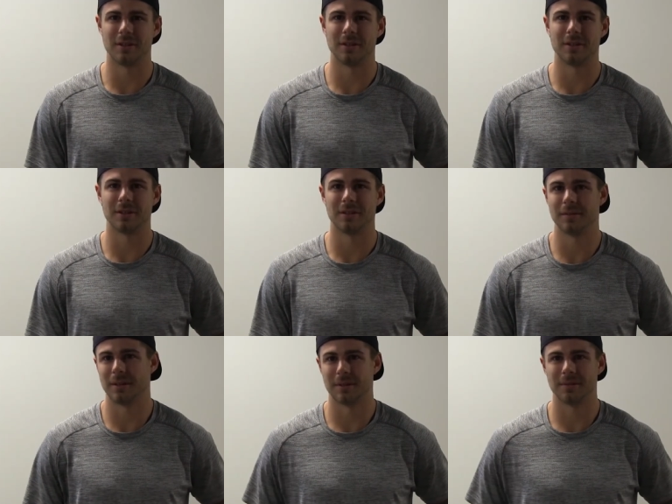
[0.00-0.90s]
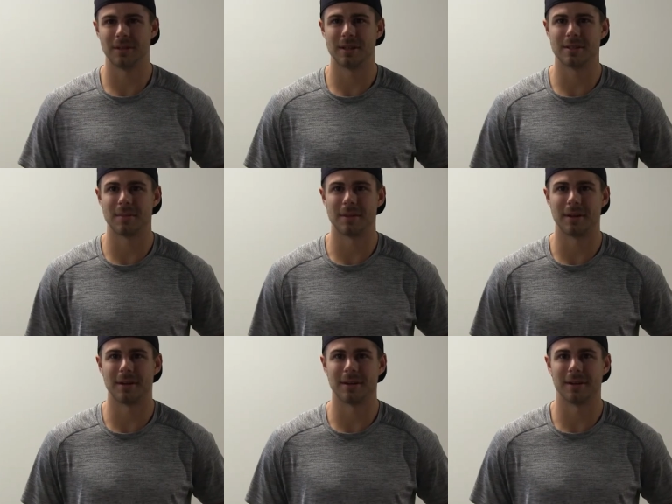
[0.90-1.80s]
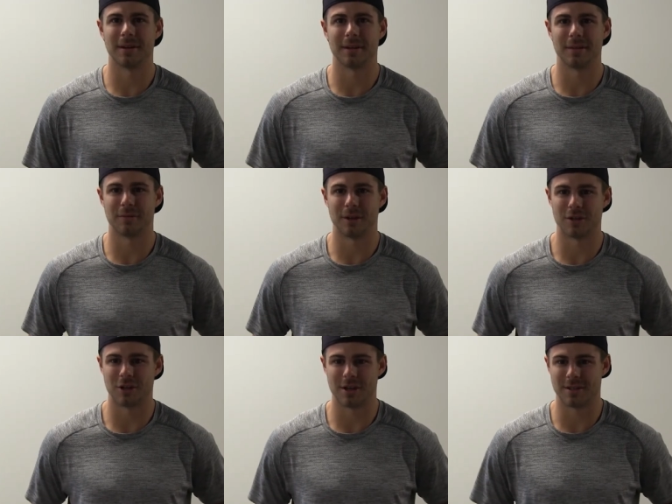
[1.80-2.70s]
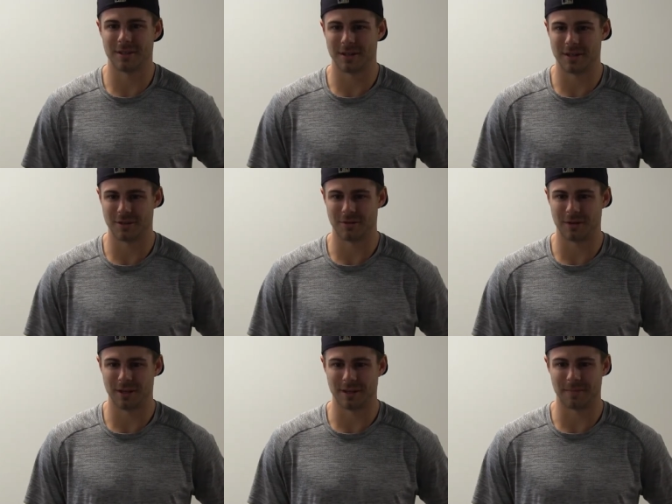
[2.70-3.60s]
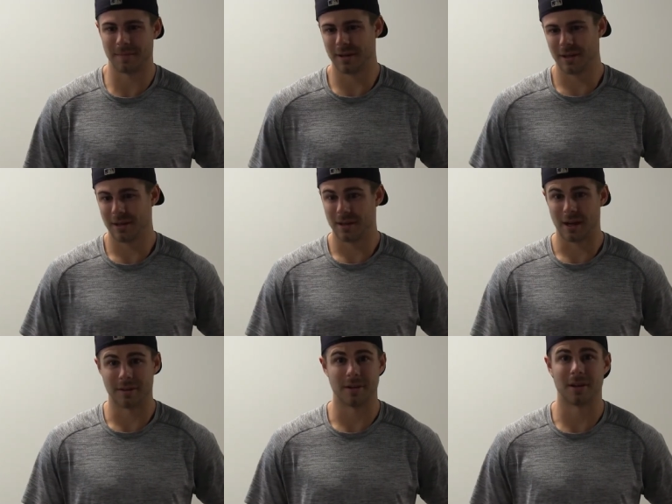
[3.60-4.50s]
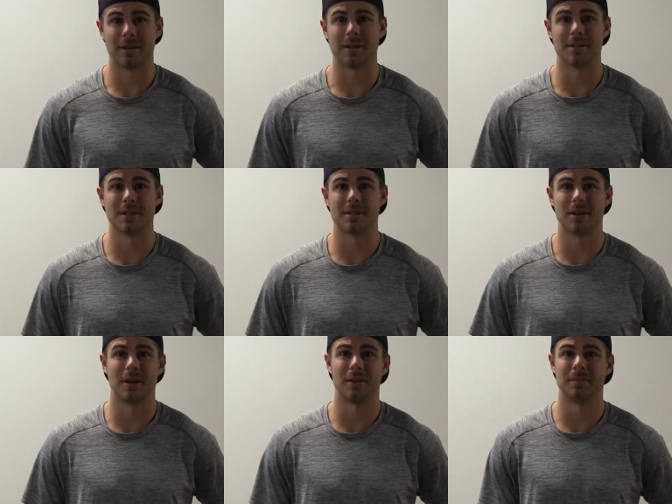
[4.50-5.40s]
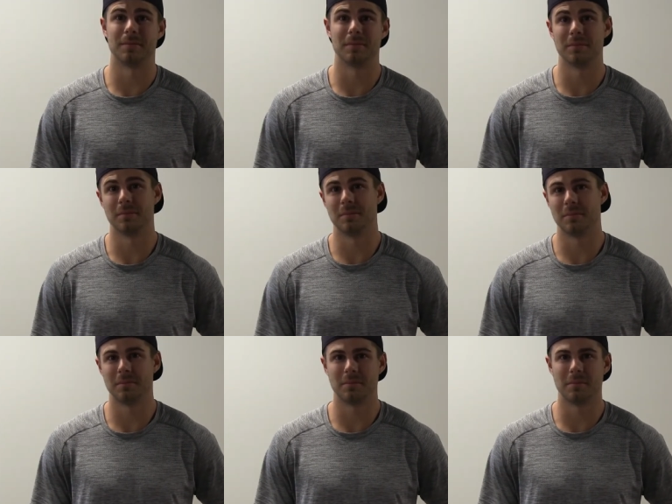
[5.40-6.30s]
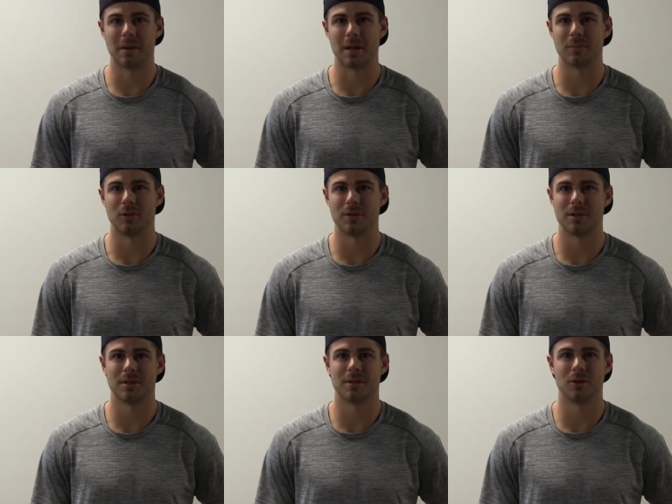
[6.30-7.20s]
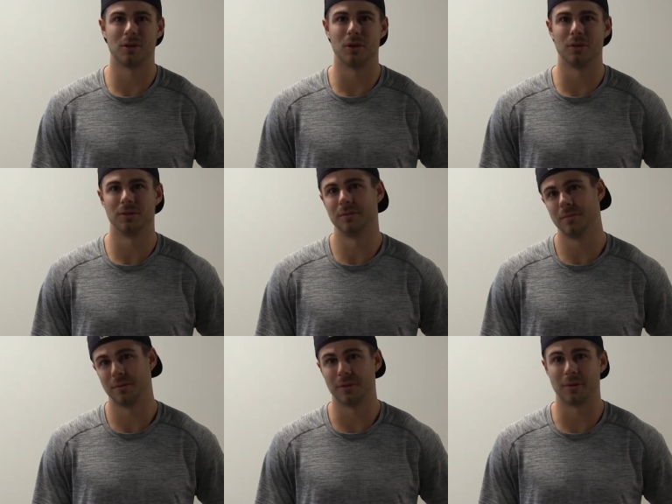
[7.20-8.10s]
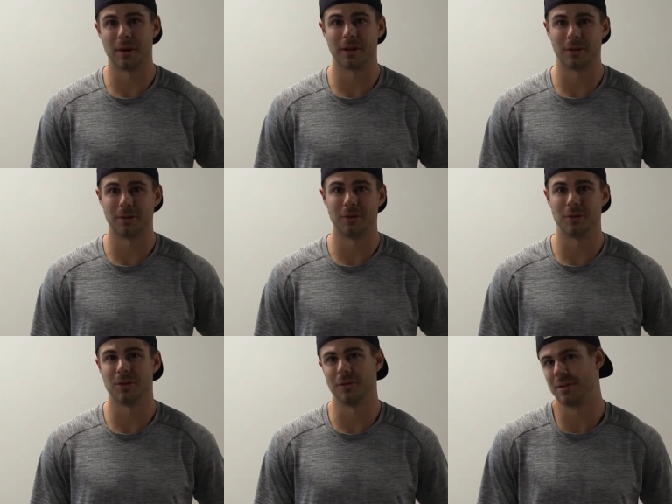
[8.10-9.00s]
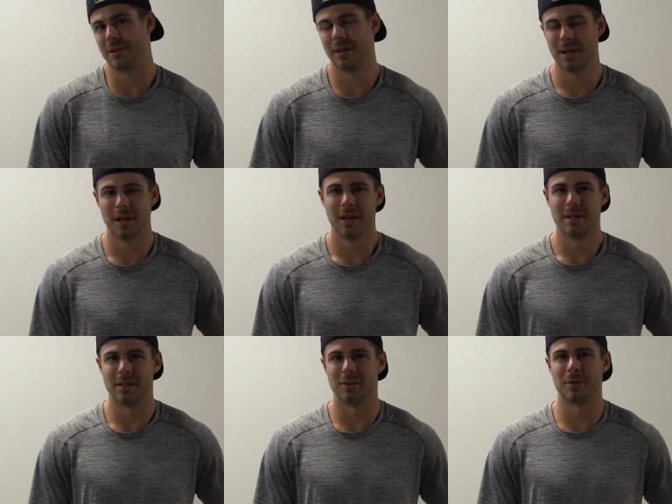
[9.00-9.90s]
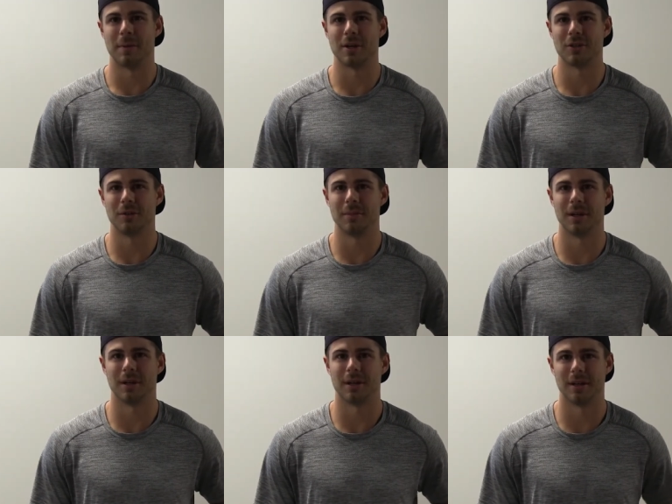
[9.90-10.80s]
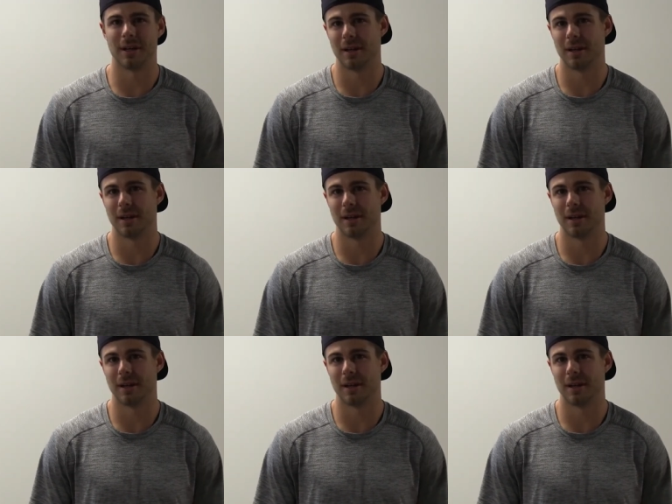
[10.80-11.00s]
good to, you know, to get something in the franchise history. I think I got the assist on Matt Moles' goal for the record too, so it's a little special. But